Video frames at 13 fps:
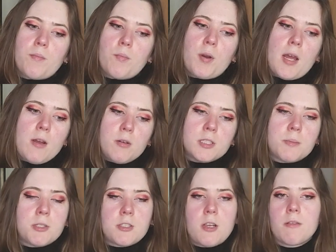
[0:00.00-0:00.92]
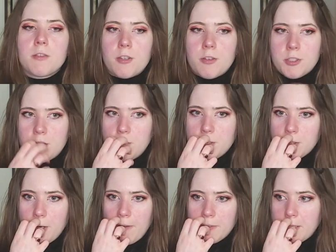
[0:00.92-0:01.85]
I hold up Discovering Christian
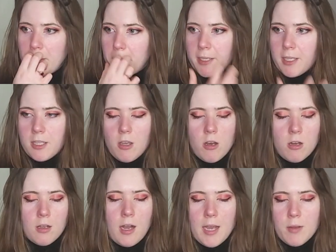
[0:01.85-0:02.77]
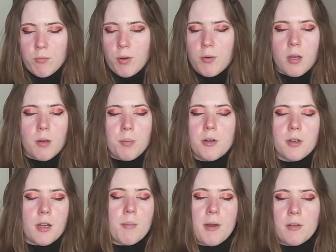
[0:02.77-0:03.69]
Witchcraft and I'm like, y'all, I wrote a book
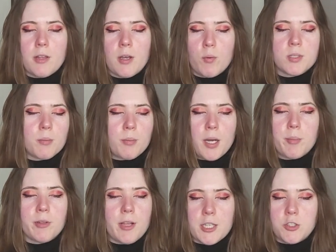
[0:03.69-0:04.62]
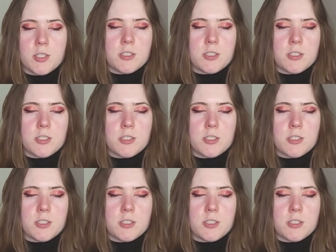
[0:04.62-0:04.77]
about, like, what the Bible actually has to